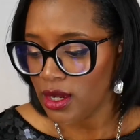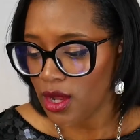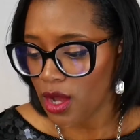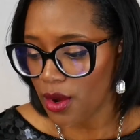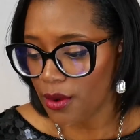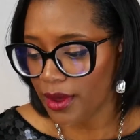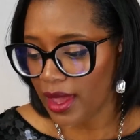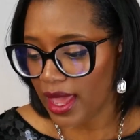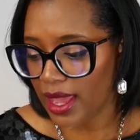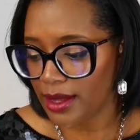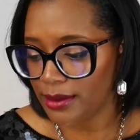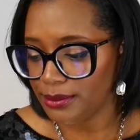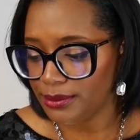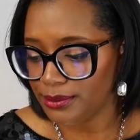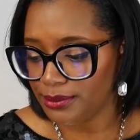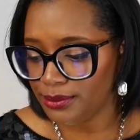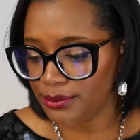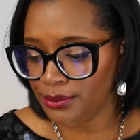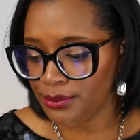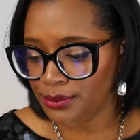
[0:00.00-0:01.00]
Okay?
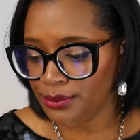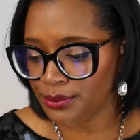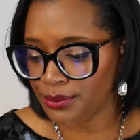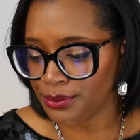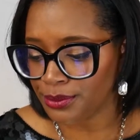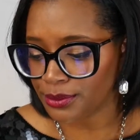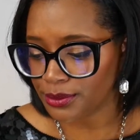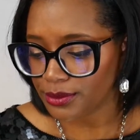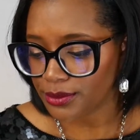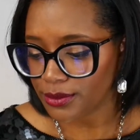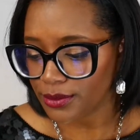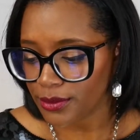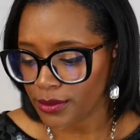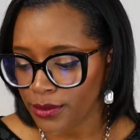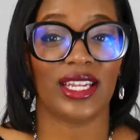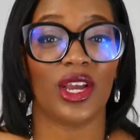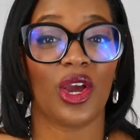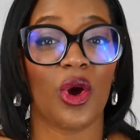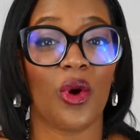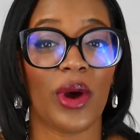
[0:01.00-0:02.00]

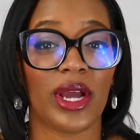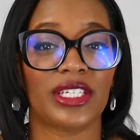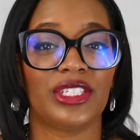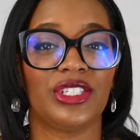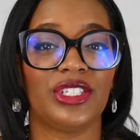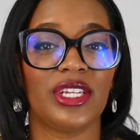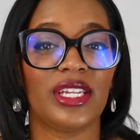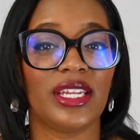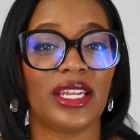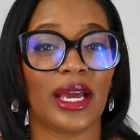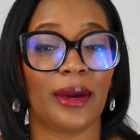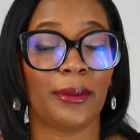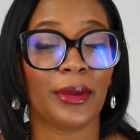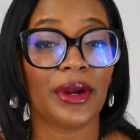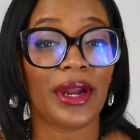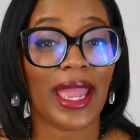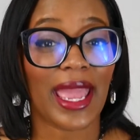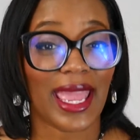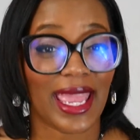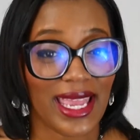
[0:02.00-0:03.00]
In question
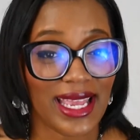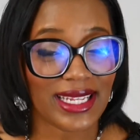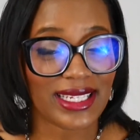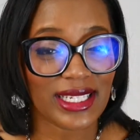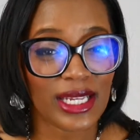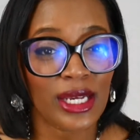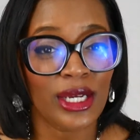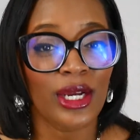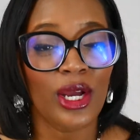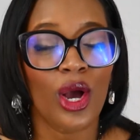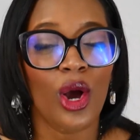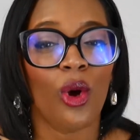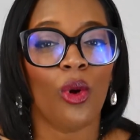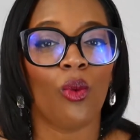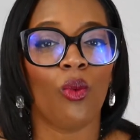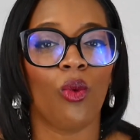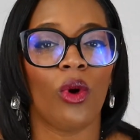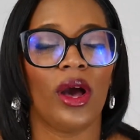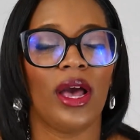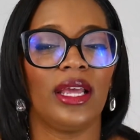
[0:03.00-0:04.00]
number 8,
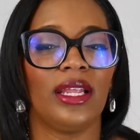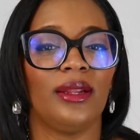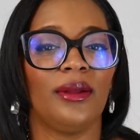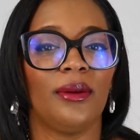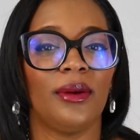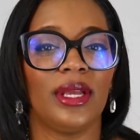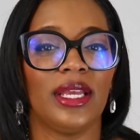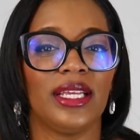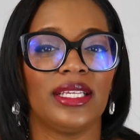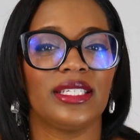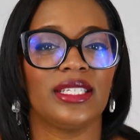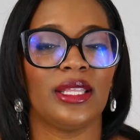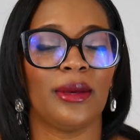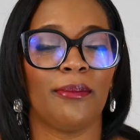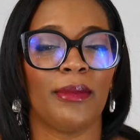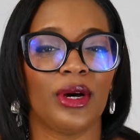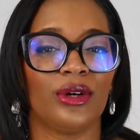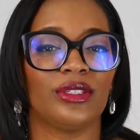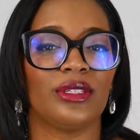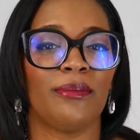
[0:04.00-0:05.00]
what is the
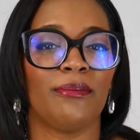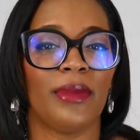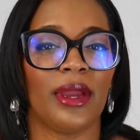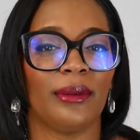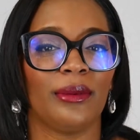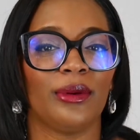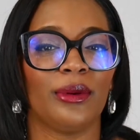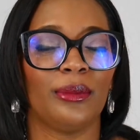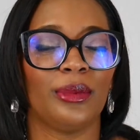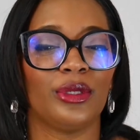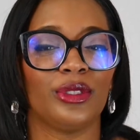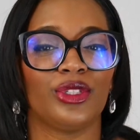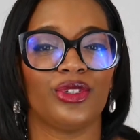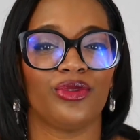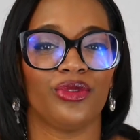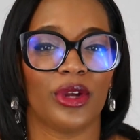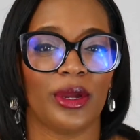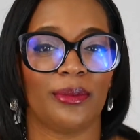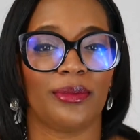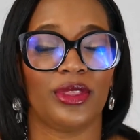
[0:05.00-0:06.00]
most memorable
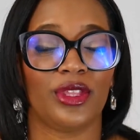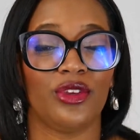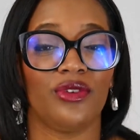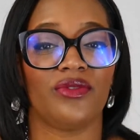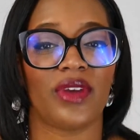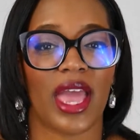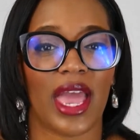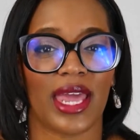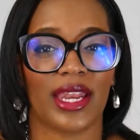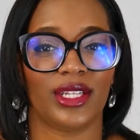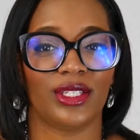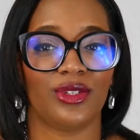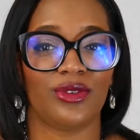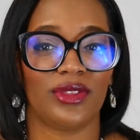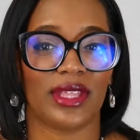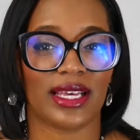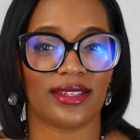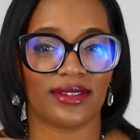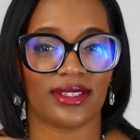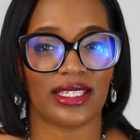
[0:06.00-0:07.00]
trip you've had in
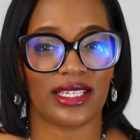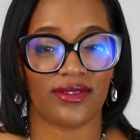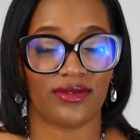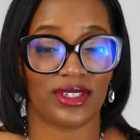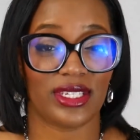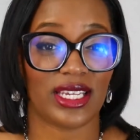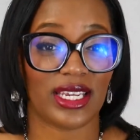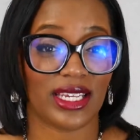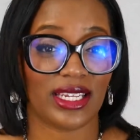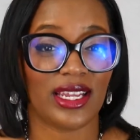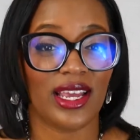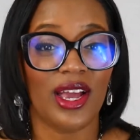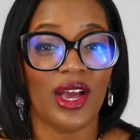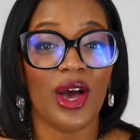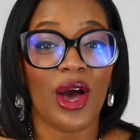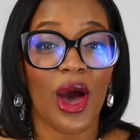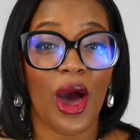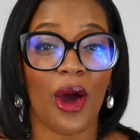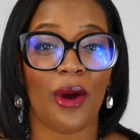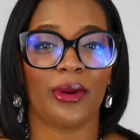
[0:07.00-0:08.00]
2017?
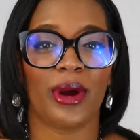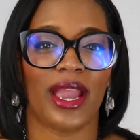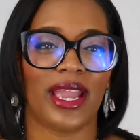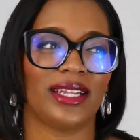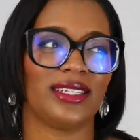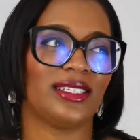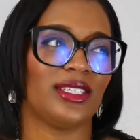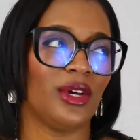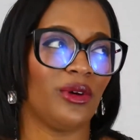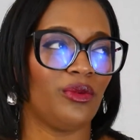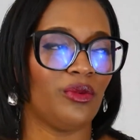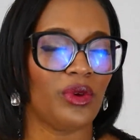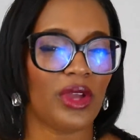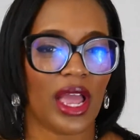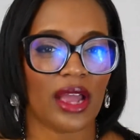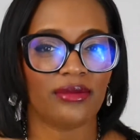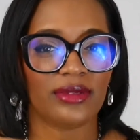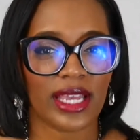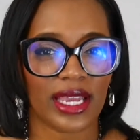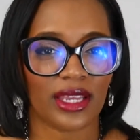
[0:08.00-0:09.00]
All right, so
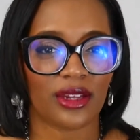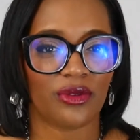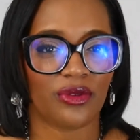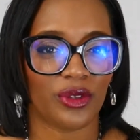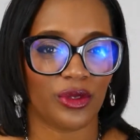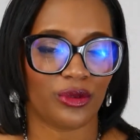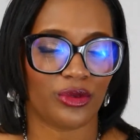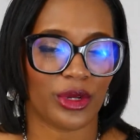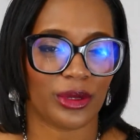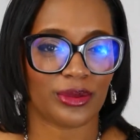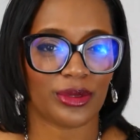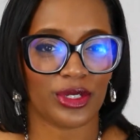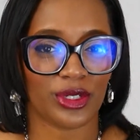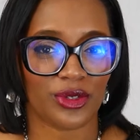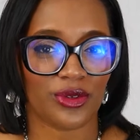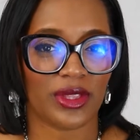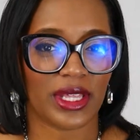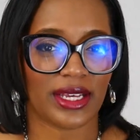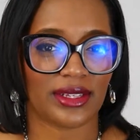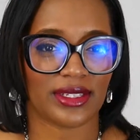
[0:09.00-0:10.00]
I've taken a few trips in
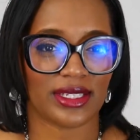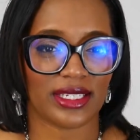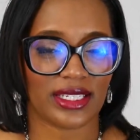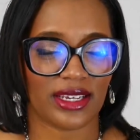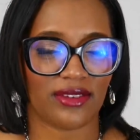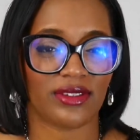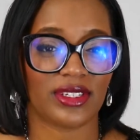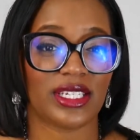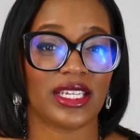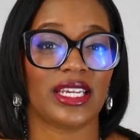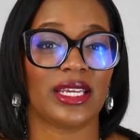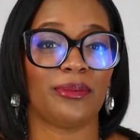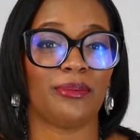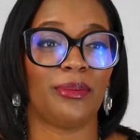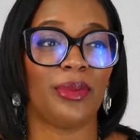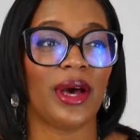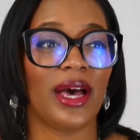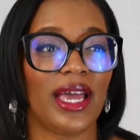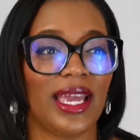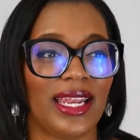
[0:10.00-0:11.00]
2017,
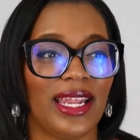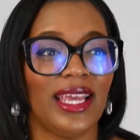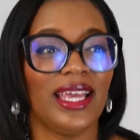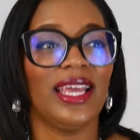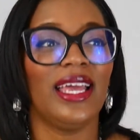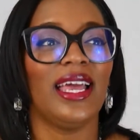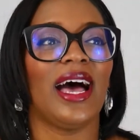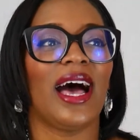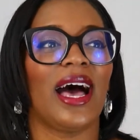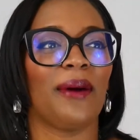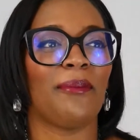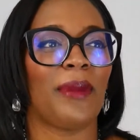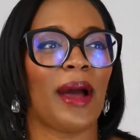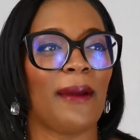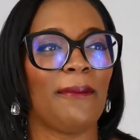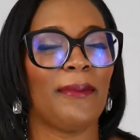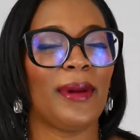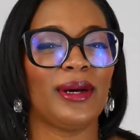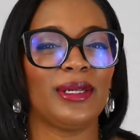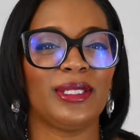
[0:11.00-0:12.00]
but my
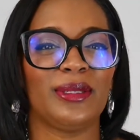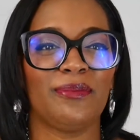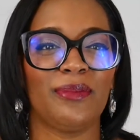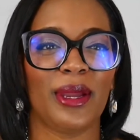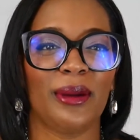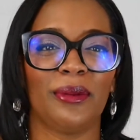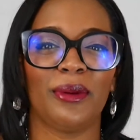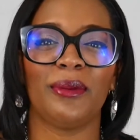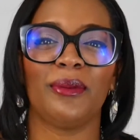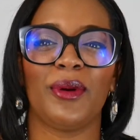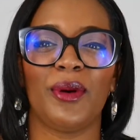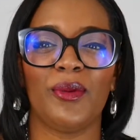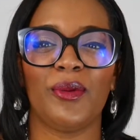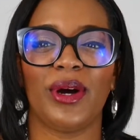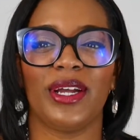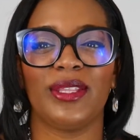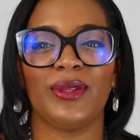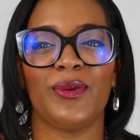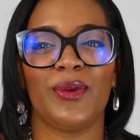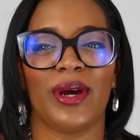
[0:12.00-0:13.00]
most memorable
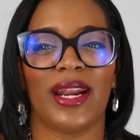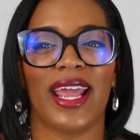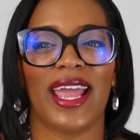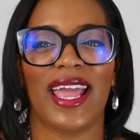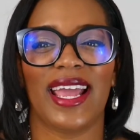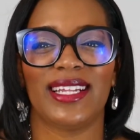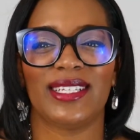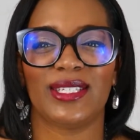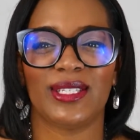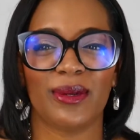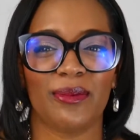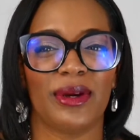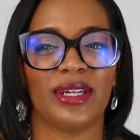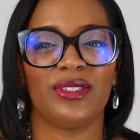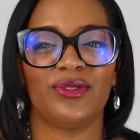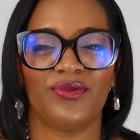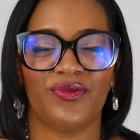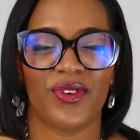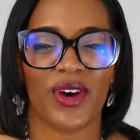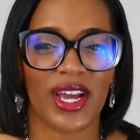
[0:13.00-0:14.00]
one, the one I had so much
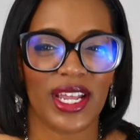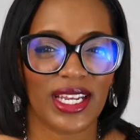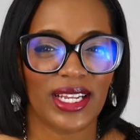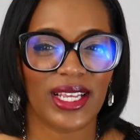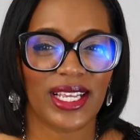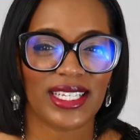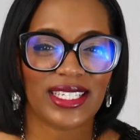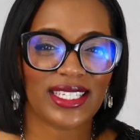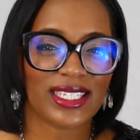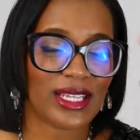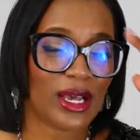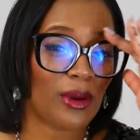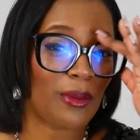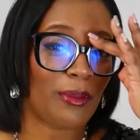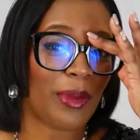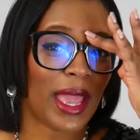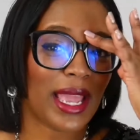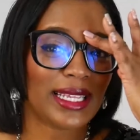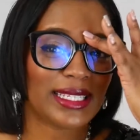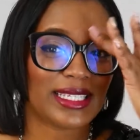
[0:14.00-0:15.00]
fun, is so
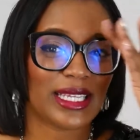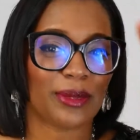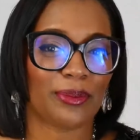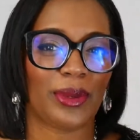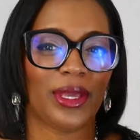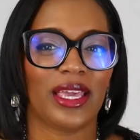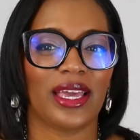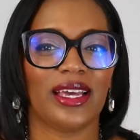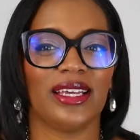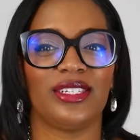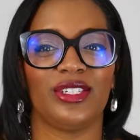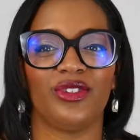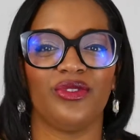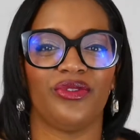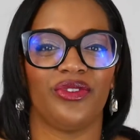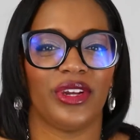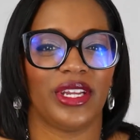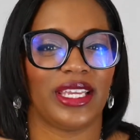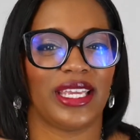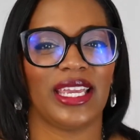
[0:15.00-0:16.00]
basic because you
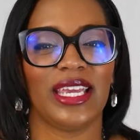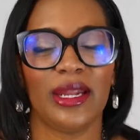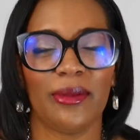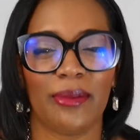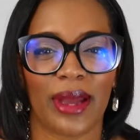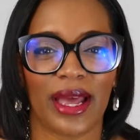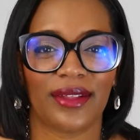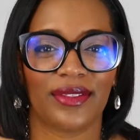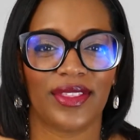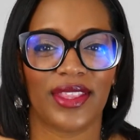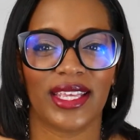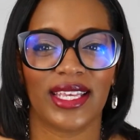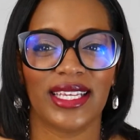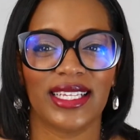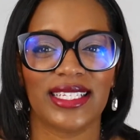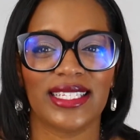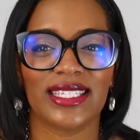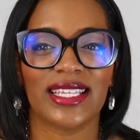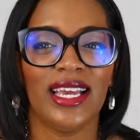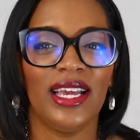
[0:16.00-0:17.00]
forget about
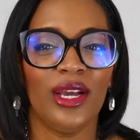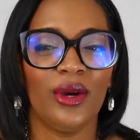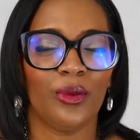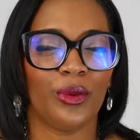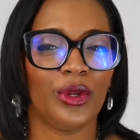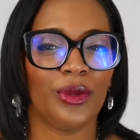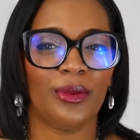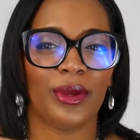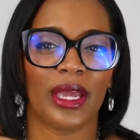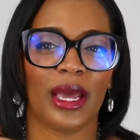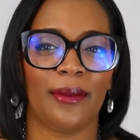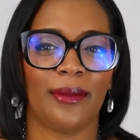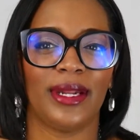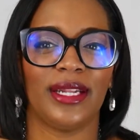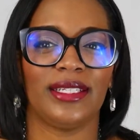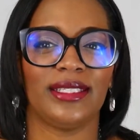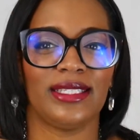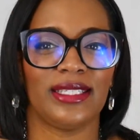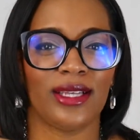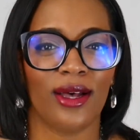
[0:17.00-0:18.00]
this when you become an
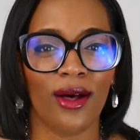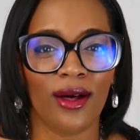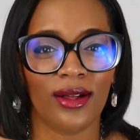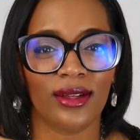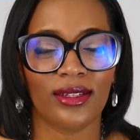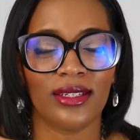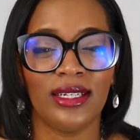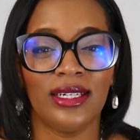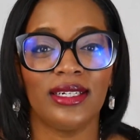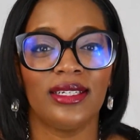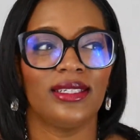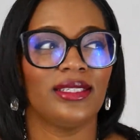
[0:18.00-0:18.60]
adult.